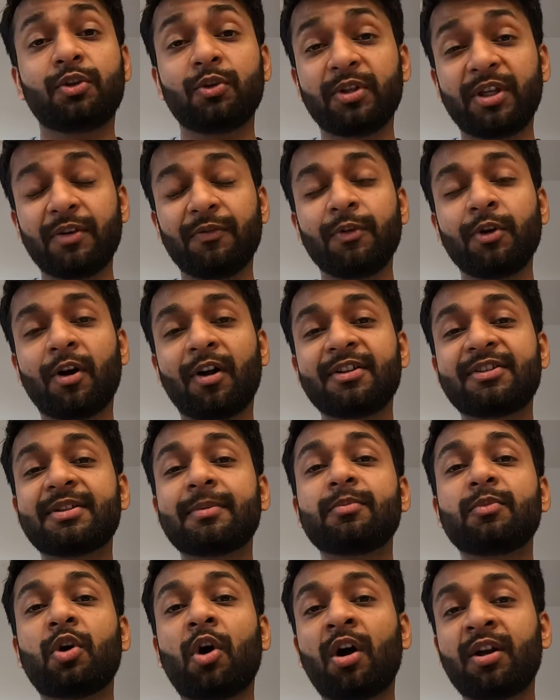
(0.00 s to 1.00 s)
To give you all
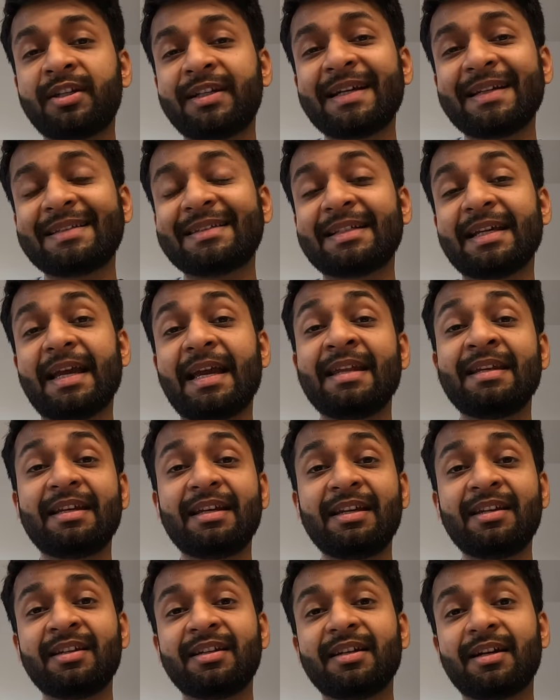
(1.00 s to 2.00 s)
some context, in
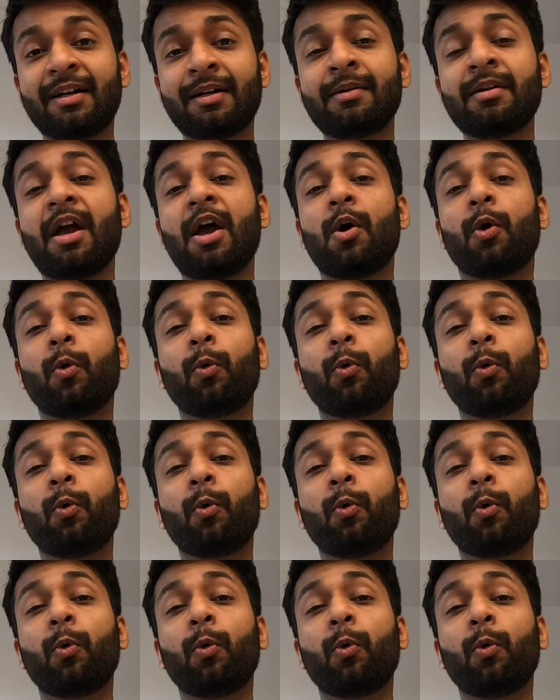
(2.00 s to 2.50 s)
India,